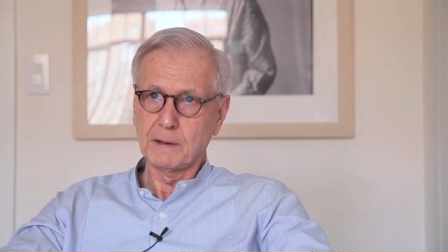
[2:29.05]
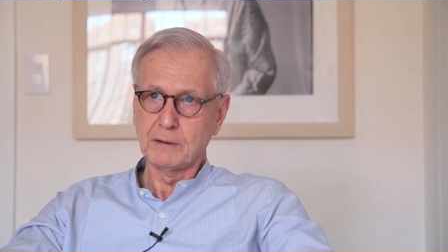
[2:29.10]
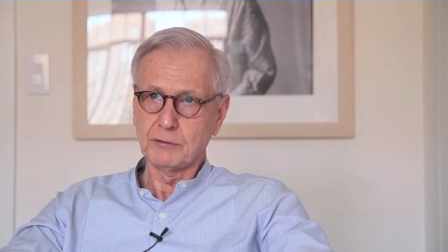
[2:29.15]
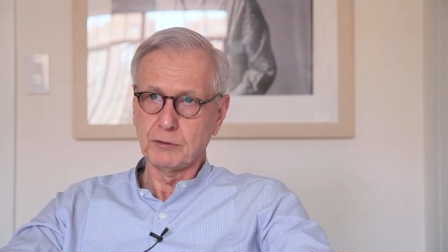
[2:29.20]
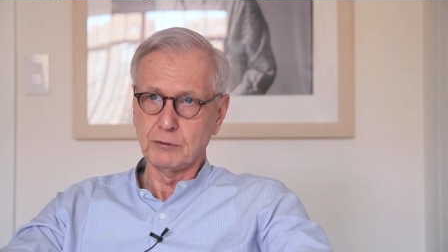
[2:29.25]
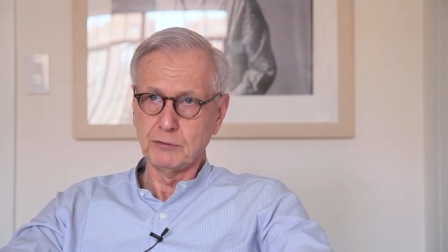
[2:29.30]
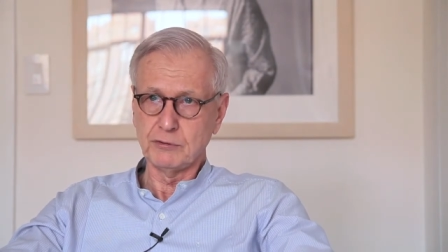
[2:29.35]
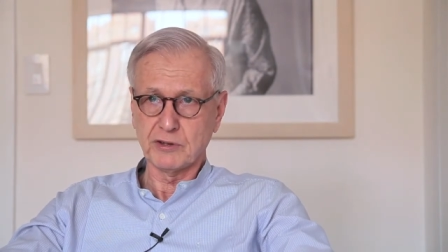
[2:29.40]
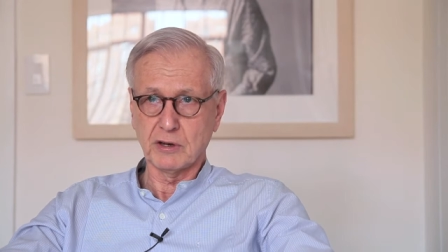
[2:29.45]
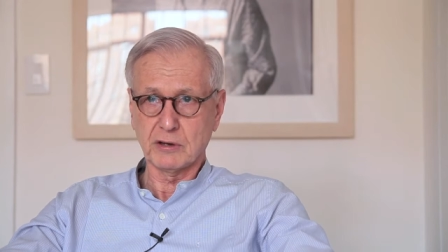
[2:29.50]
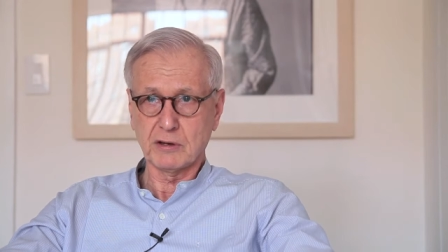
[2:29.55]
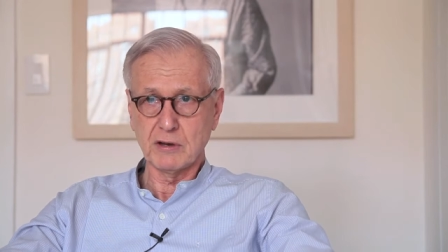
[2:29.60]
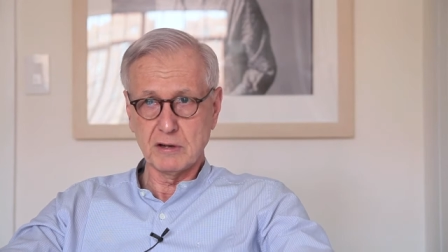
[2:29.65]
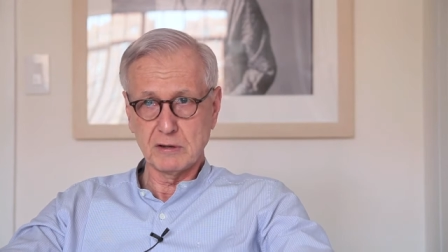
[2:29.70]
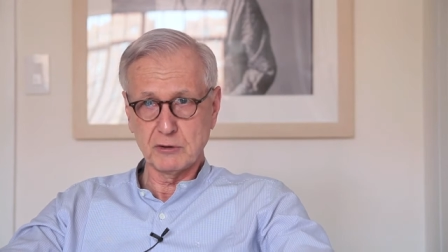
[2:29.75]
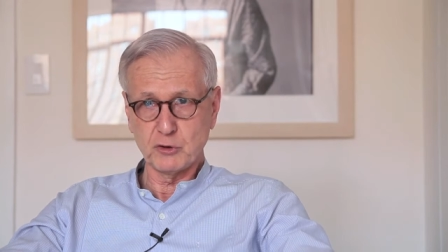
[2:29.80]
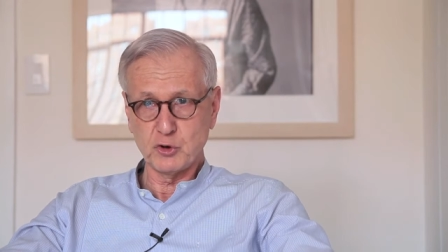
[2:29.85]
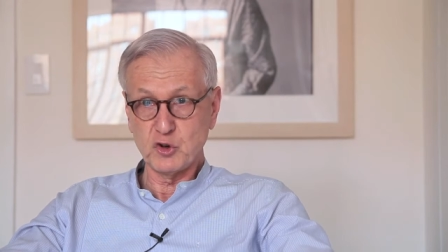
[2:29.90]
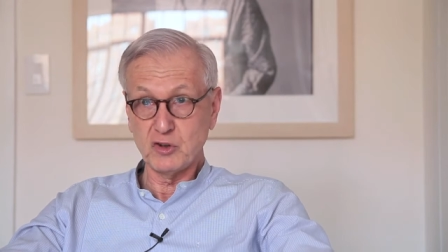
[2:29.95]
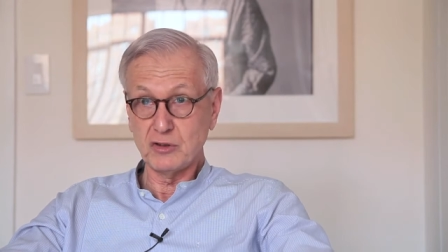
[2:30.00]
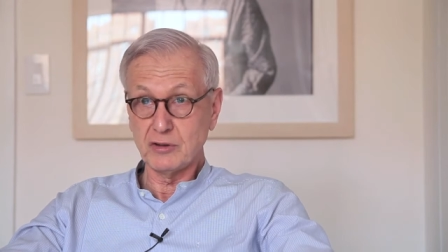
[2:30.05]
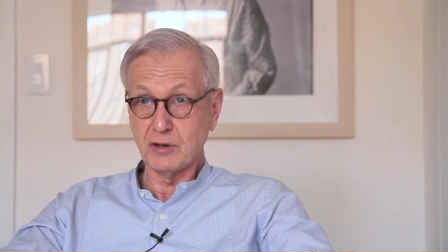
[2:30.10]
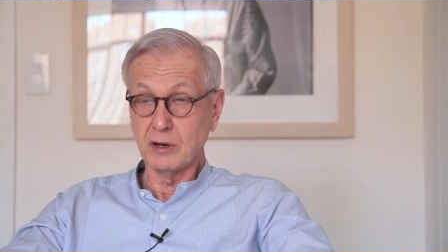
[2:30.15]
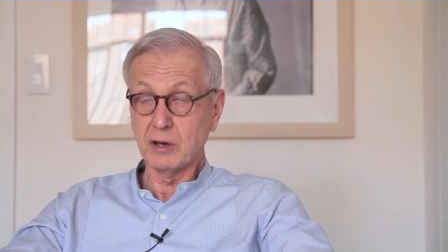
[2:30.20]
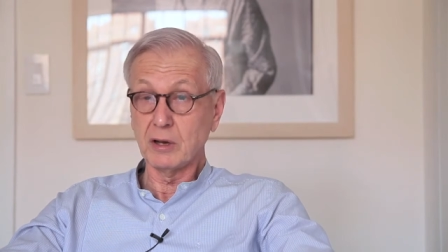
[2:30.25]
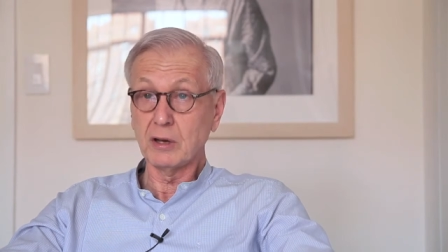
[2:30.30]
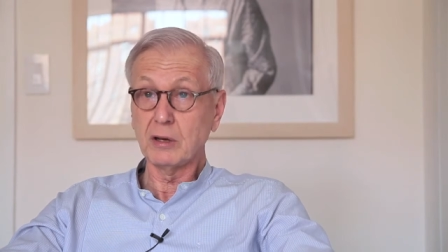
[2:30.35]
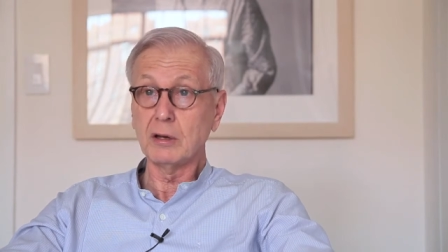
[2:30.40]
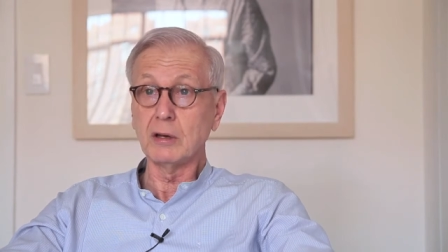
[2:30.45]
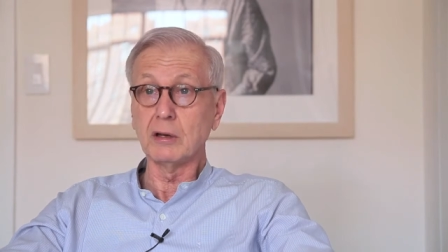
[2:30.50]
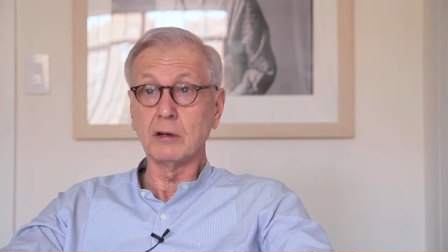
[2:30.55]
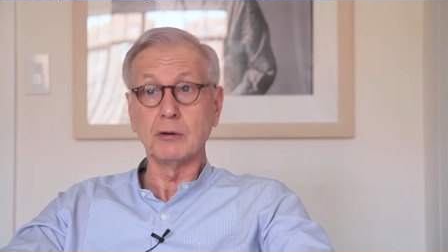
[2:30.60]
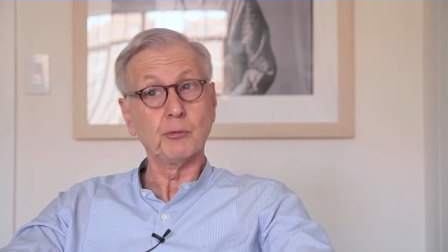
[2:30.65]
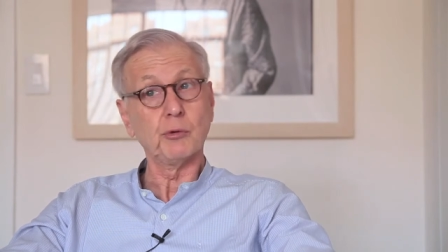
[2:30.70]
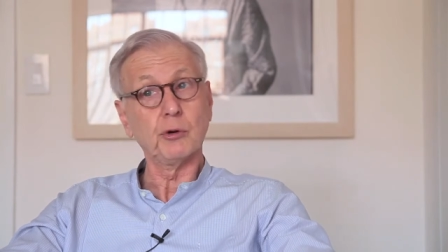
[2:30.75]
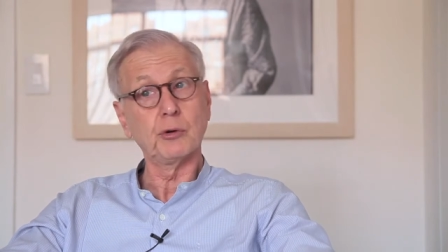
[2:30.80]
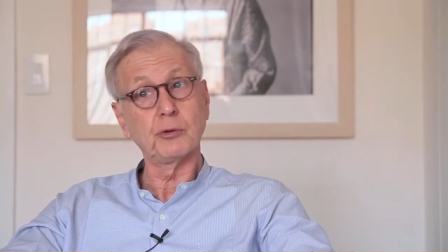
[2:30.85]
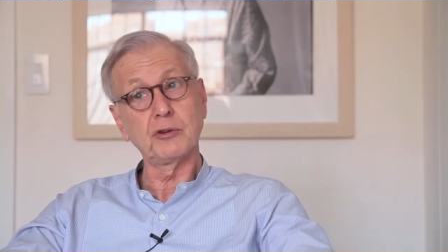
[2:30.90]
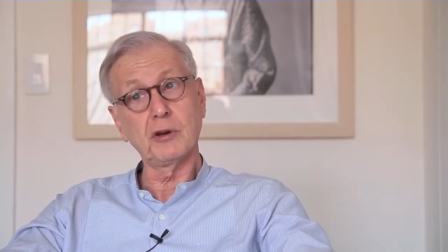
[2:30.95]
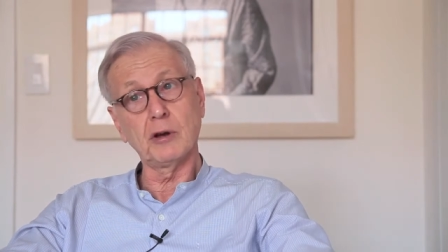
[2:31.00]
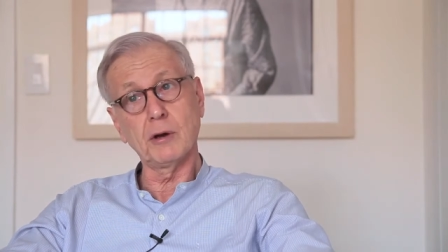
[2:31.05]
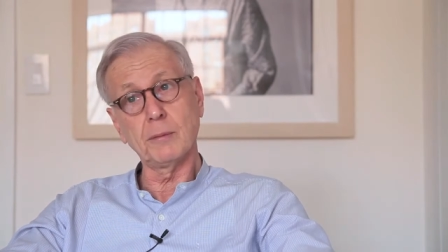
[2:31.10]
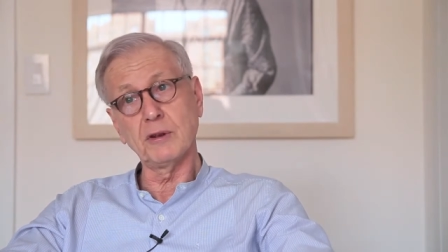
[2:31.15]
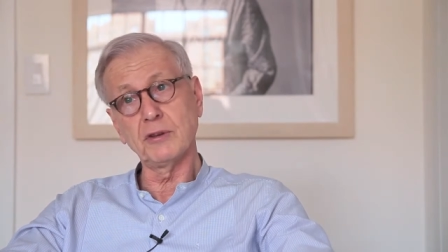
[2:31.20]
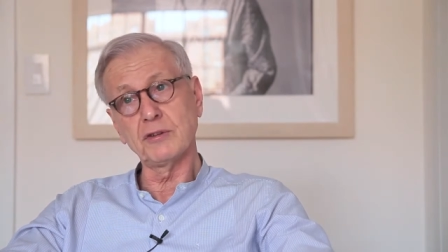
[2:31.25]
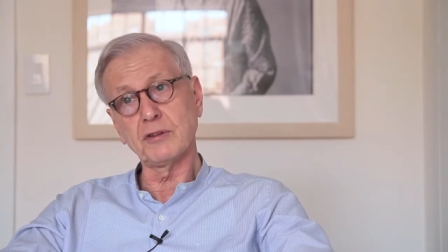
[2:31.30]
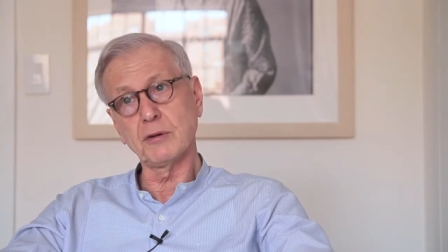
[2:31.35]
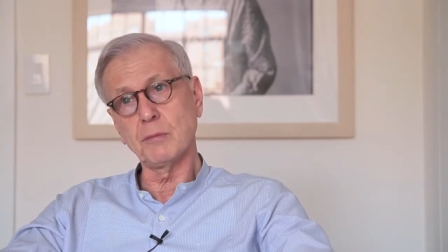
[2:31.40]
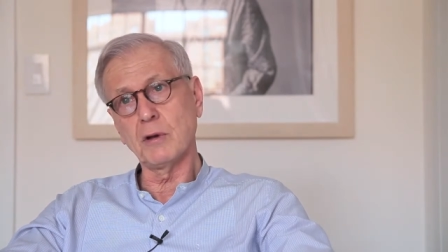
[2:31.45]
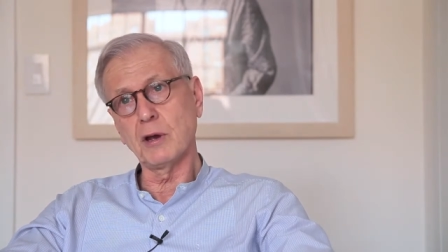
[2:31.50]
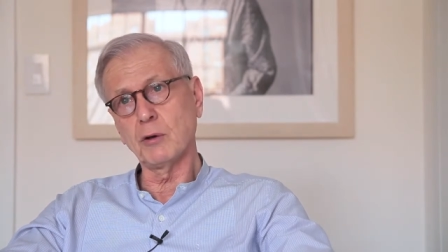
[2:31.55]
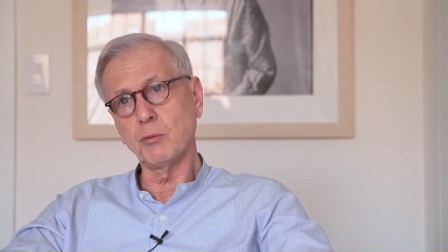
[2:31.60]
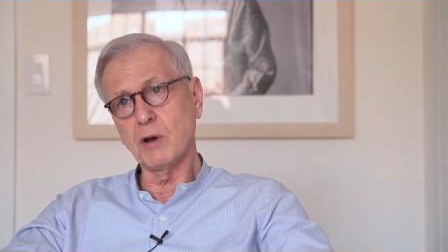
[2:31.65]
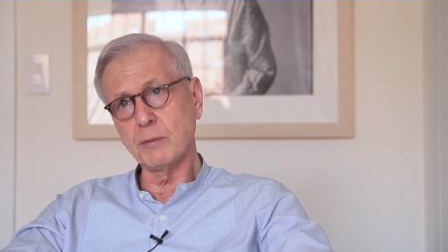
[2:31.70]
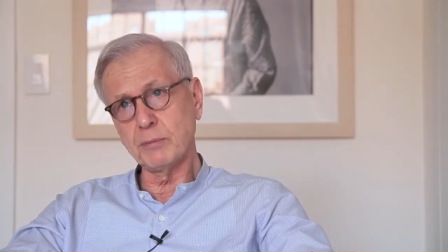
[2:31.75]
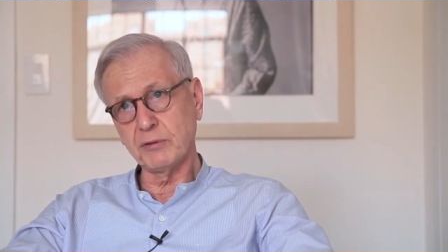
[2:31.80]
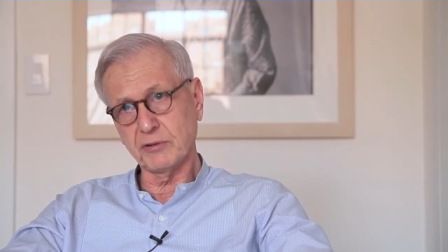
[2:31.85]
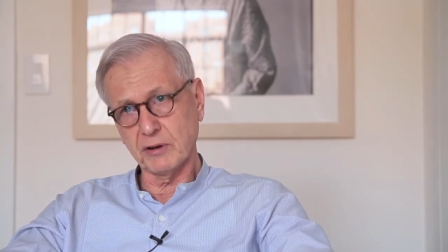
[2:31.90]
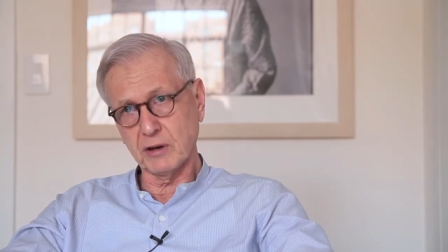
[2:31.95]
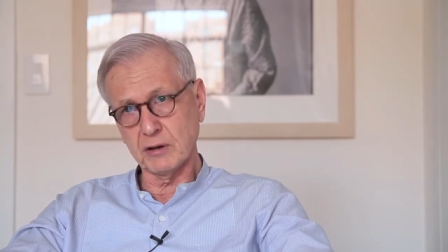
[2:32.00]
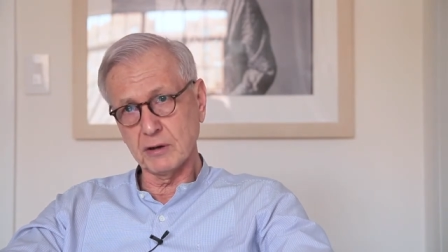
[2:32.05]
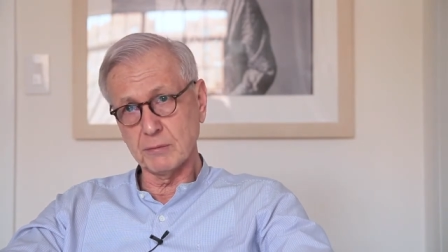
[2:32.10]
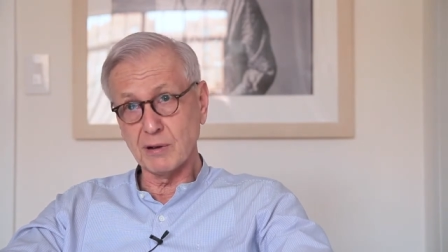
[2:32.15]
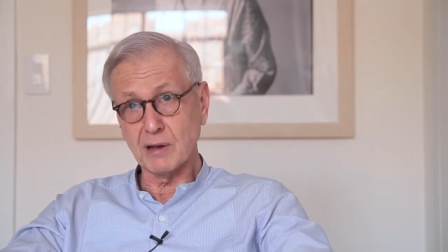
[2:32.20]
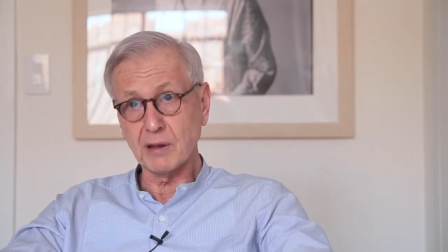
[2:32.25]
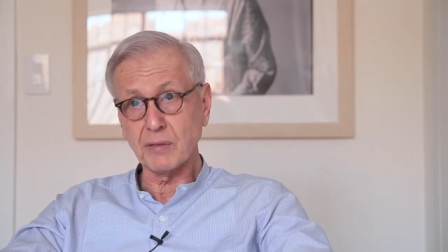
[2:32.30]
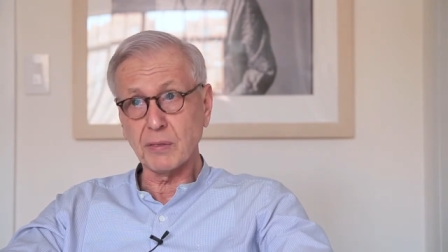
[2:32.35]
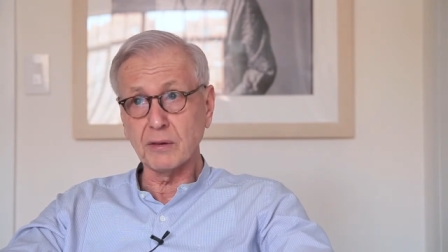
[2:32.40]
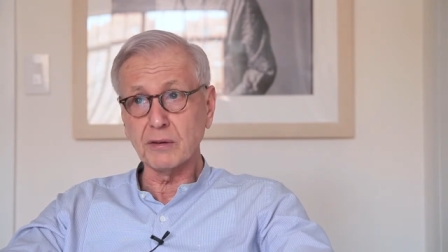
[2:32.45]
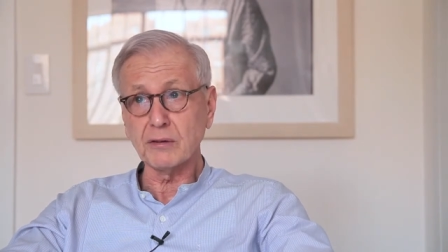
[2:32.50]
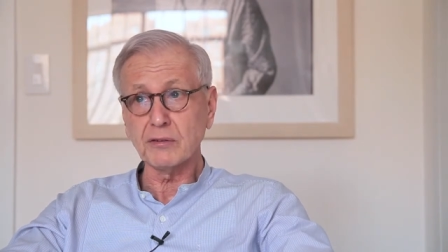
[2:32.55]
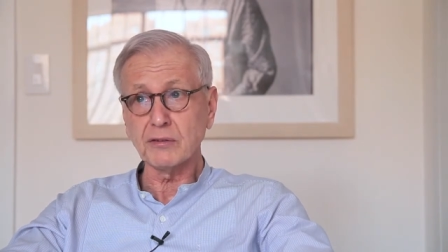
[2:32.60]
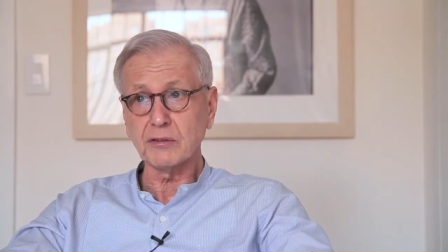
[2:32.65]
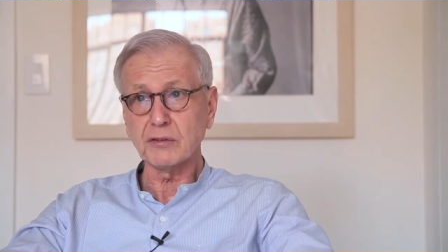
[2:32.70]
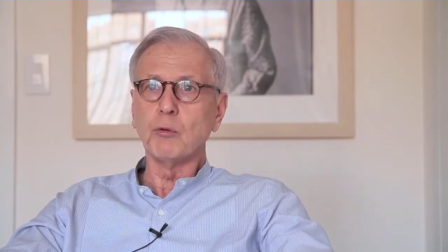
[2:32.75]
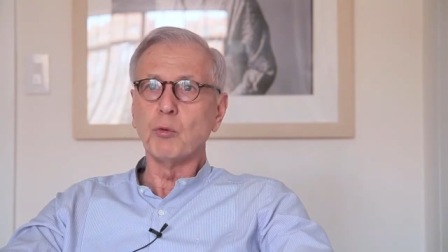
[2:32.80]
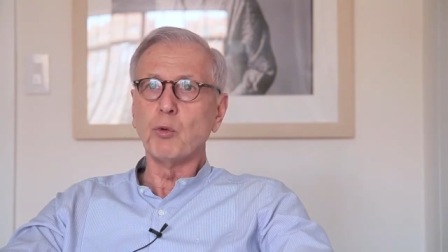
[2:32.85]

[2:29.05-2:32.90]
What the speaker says: to Psychology Today and wrote comments on my website about this.